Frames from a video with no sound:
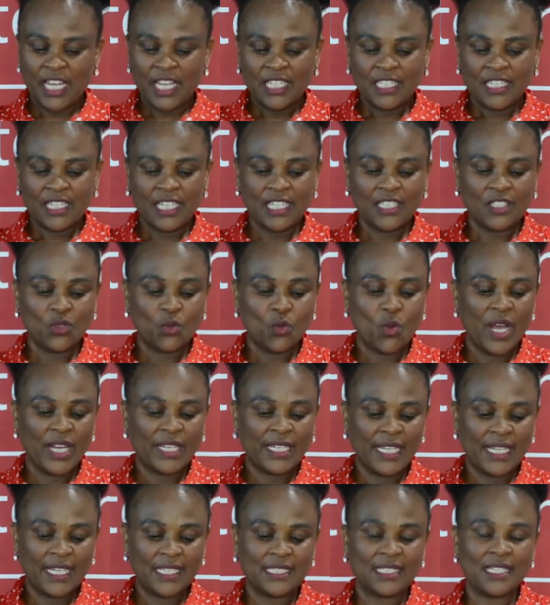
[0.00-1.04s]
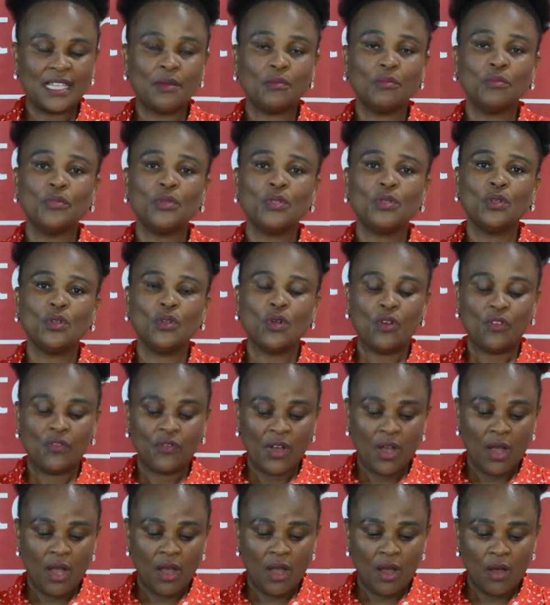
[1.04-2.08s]
just one example of
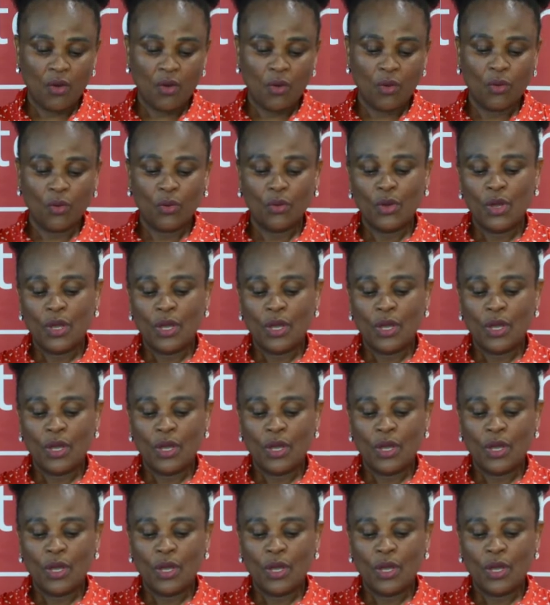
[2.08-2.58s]
how